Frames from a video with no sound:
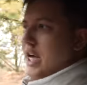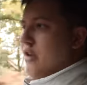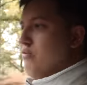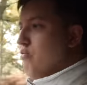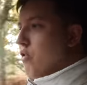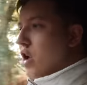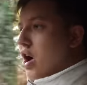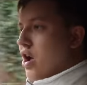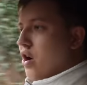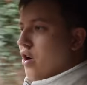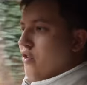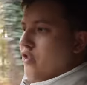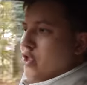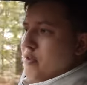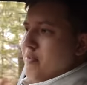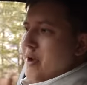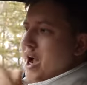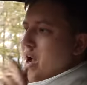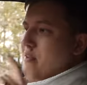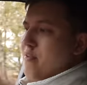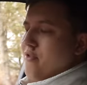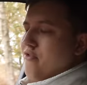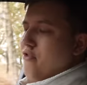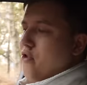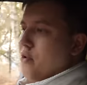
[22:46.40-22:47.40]
And right off the
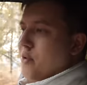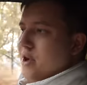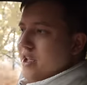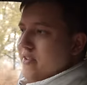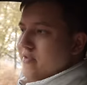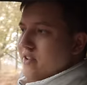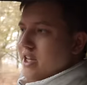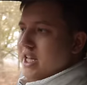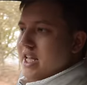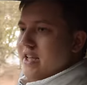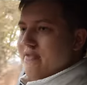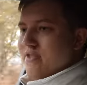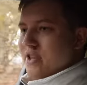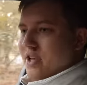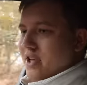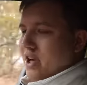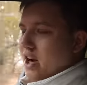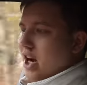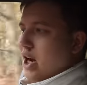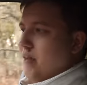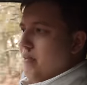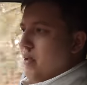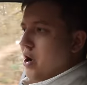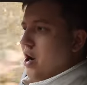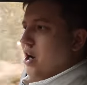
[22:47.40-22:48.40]
bat, before we even leave the
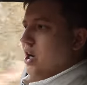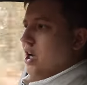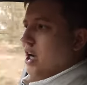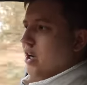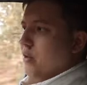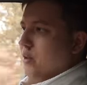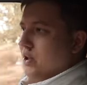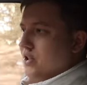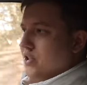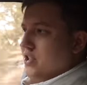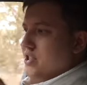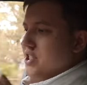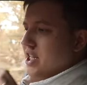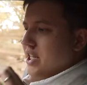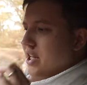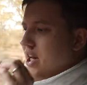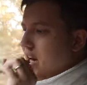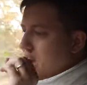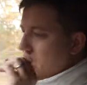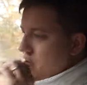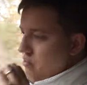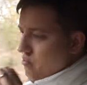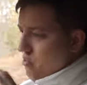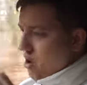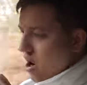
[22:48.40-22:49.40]
car park, I want to say that
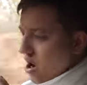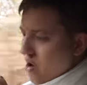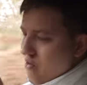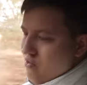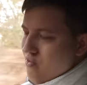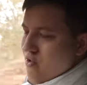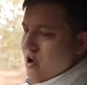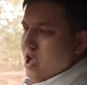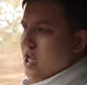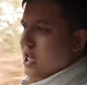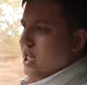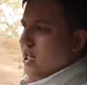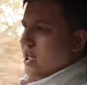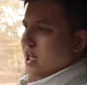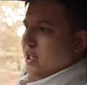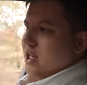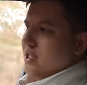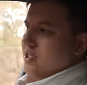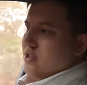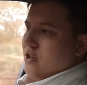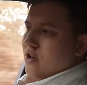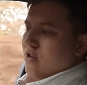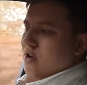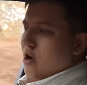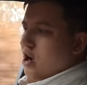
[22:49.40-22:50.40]
I, I really like
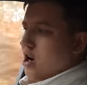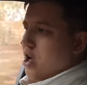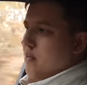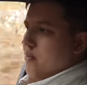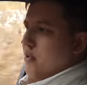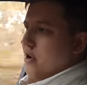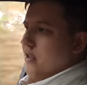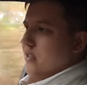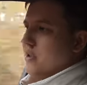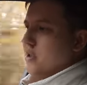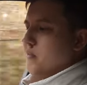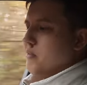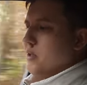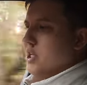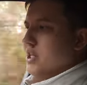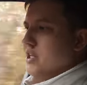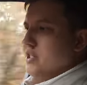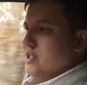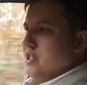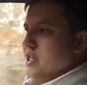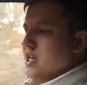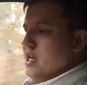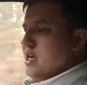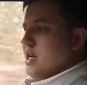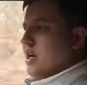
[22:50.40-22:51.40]
this whole hybrid thing
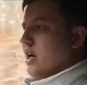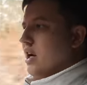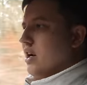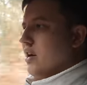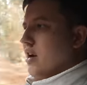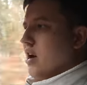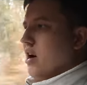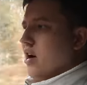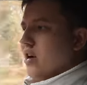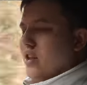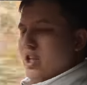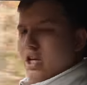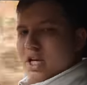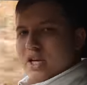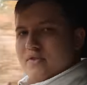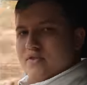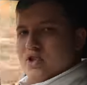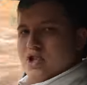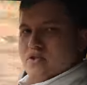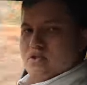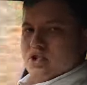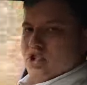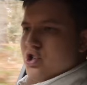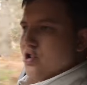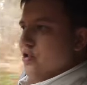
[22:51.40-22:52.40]
because a car that
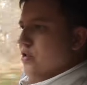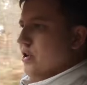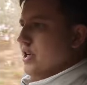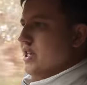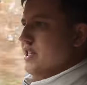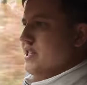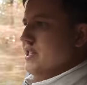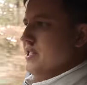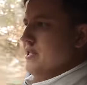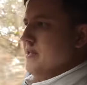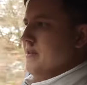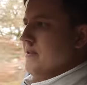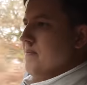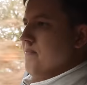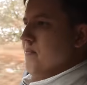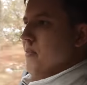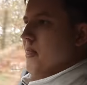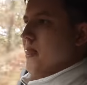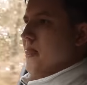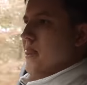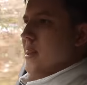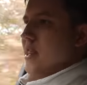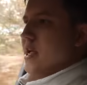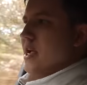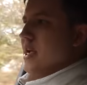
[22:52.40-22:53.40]
gives you choice
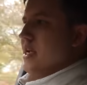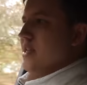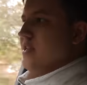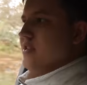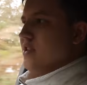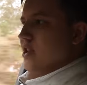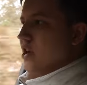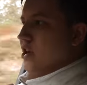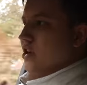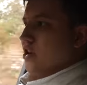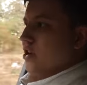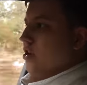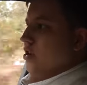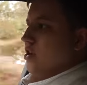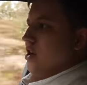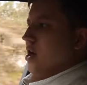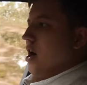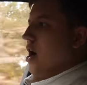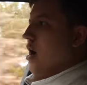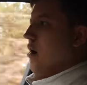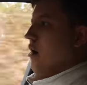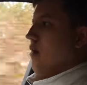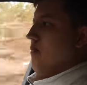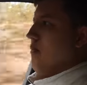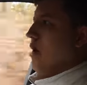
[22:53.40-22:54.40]
is a good
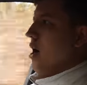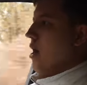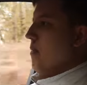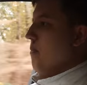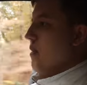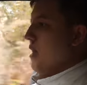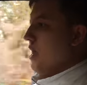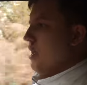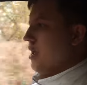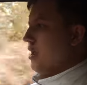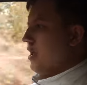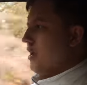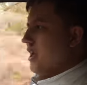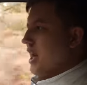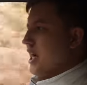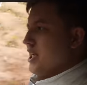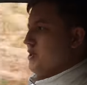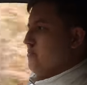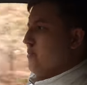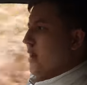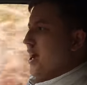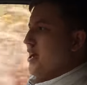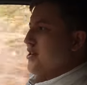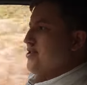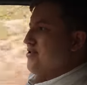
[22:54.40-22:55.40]
car in my opinion.
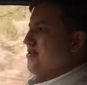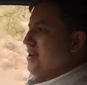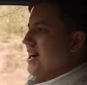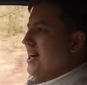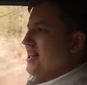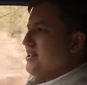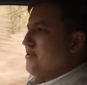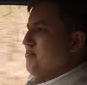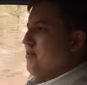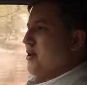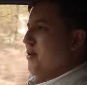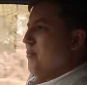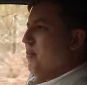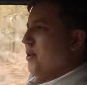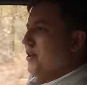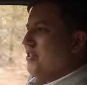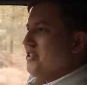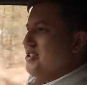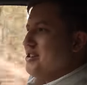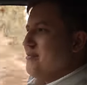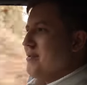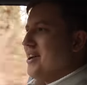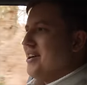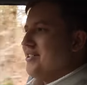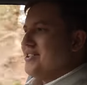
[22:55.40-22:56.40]
As petrol heads, we
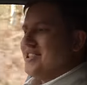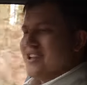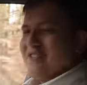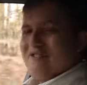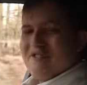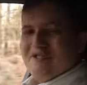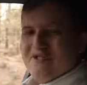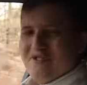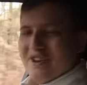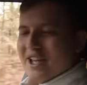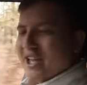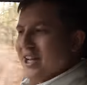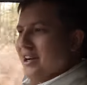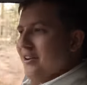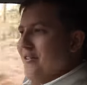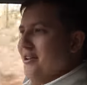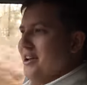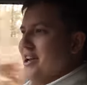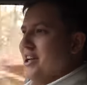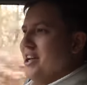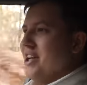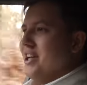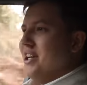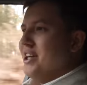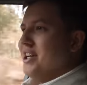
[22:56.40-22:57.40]
want to be able to configure
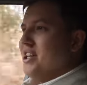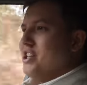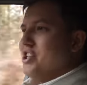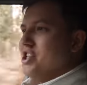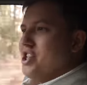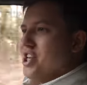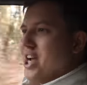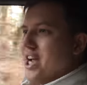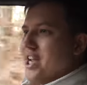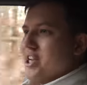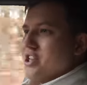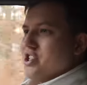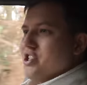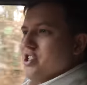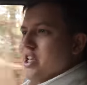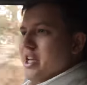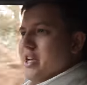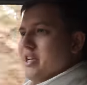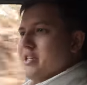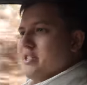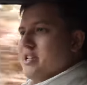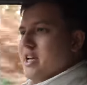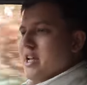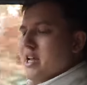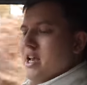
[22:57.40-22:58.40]
and change
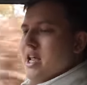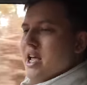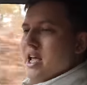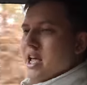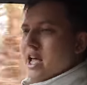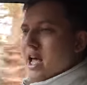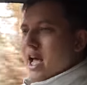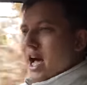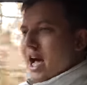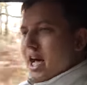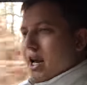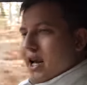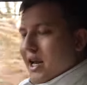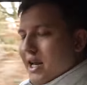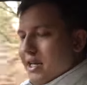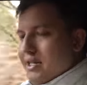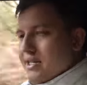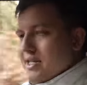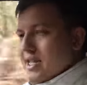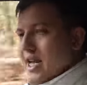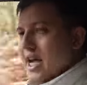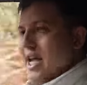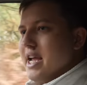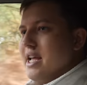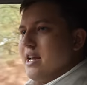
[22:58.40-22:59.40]
things and,
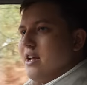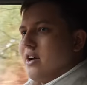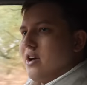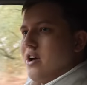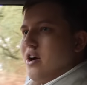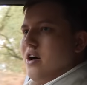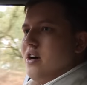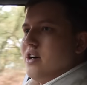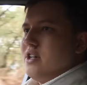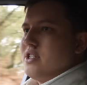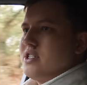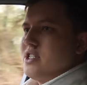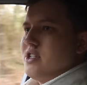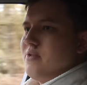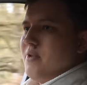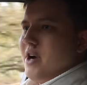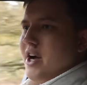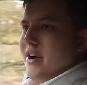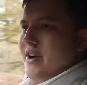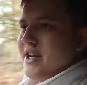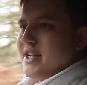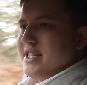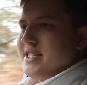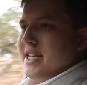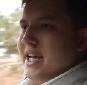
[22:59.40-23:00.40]
and tailor cars to
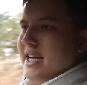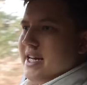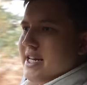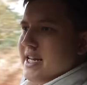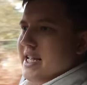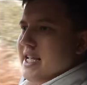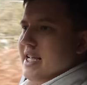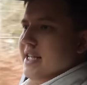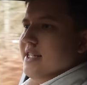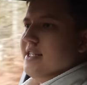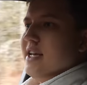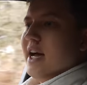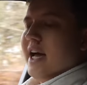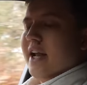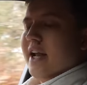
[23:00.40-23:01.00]
our exact needs.